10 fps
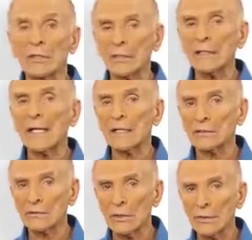cooking at
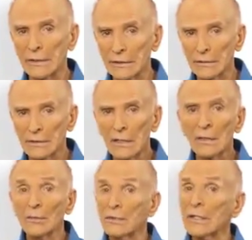a low heat.
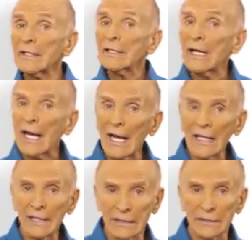When cooking at
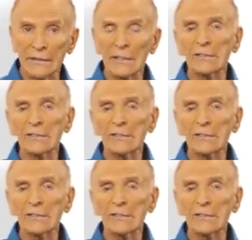high heat,